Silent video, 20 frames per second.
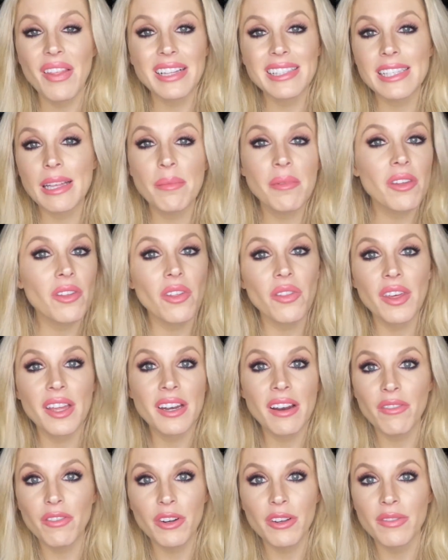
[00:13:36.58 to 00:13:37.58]
that's something that they
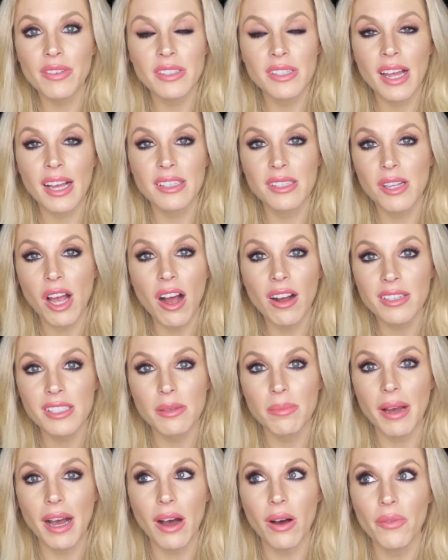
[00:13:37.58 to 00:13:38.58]
never even had talked
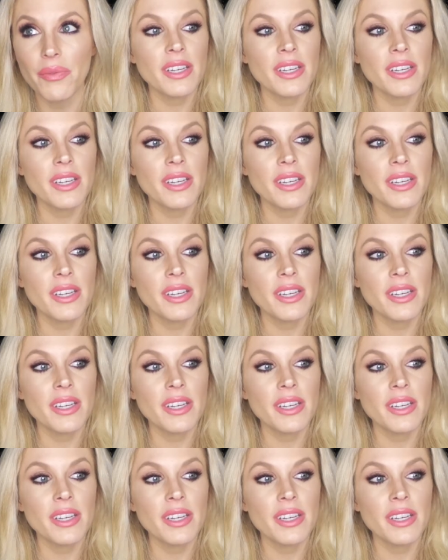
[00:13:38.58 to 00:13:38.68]
about.